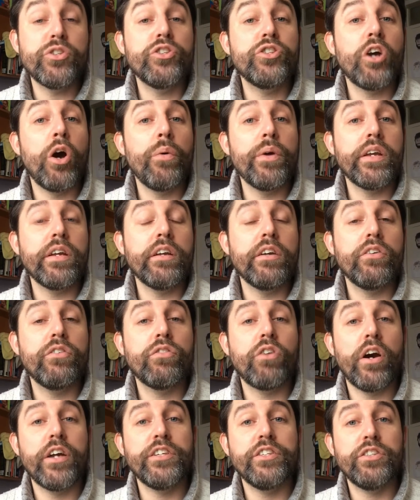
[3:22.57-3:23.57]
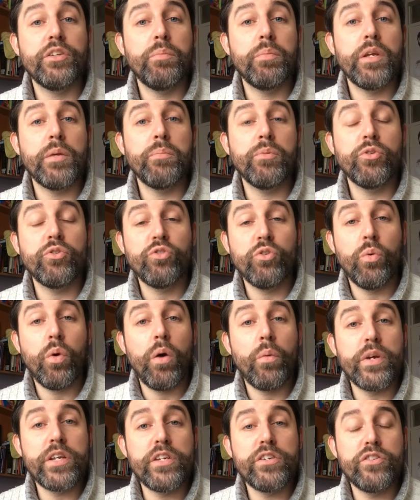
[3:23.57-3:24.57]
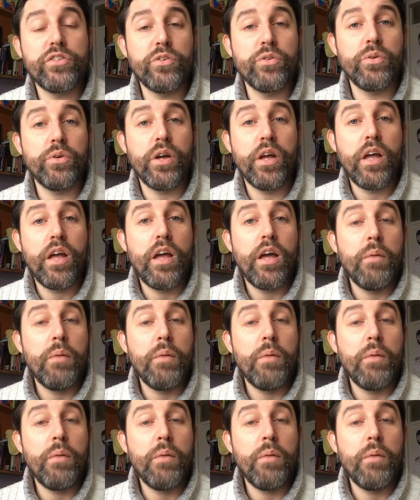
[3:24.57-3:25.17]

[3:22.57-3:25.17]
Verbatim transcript: showing Christ to people through what we do.